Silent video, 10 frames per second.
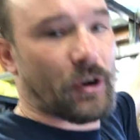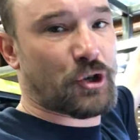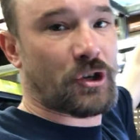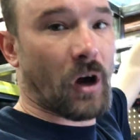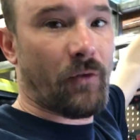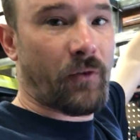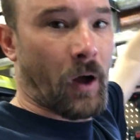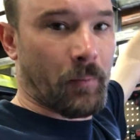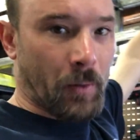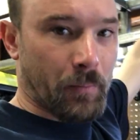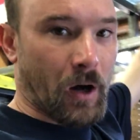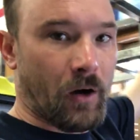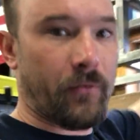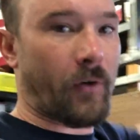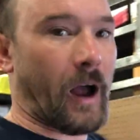a shelf up
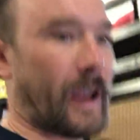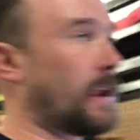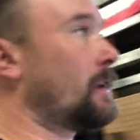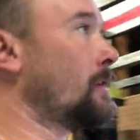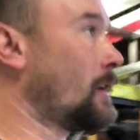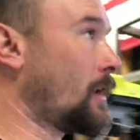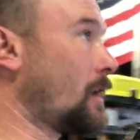above. I can